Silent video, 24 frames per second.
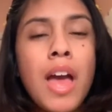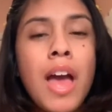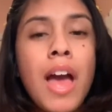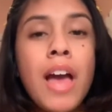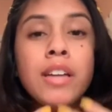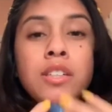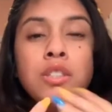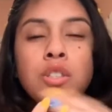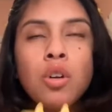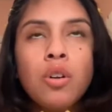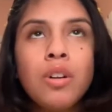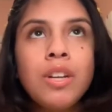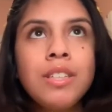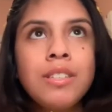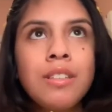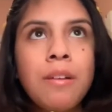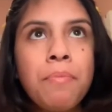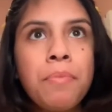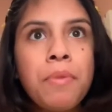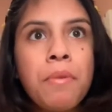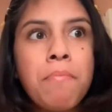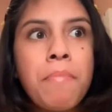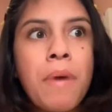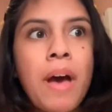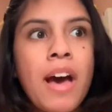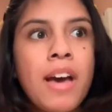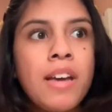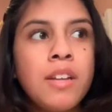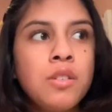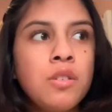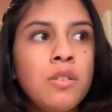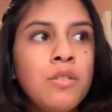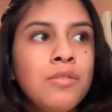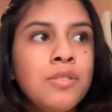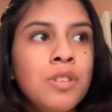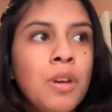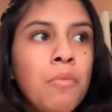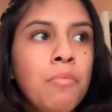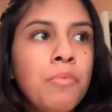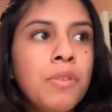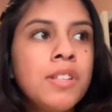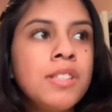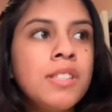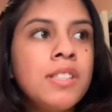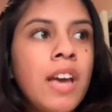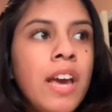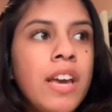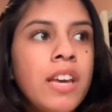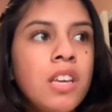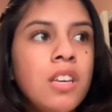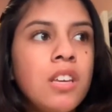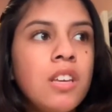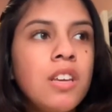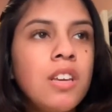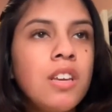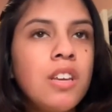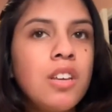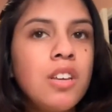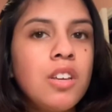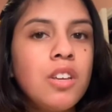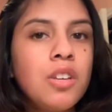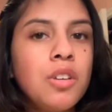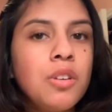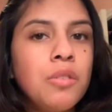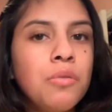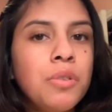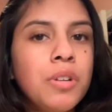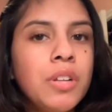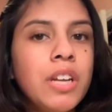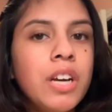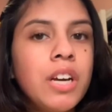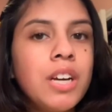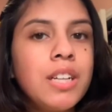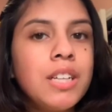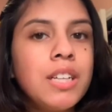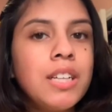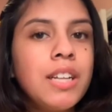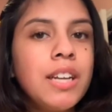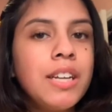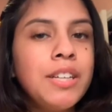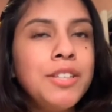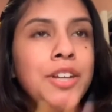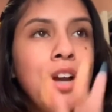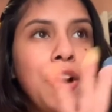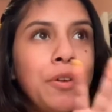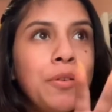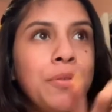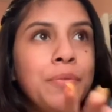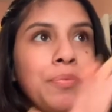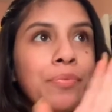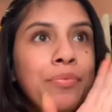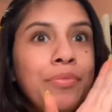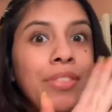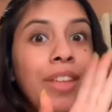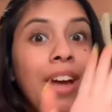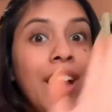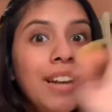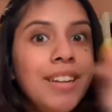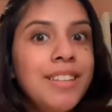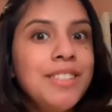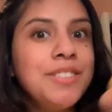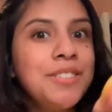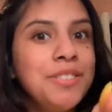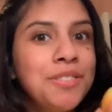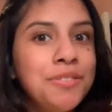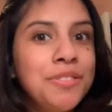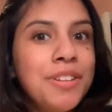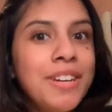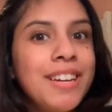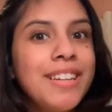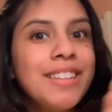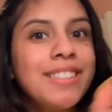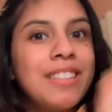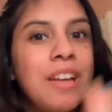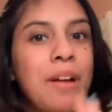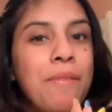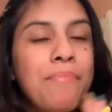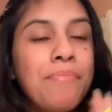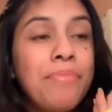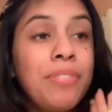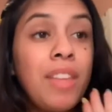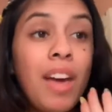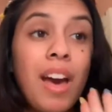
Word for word: And don't accept the bad. So if someone's like, you're really ugly, like, no, that you do not accept.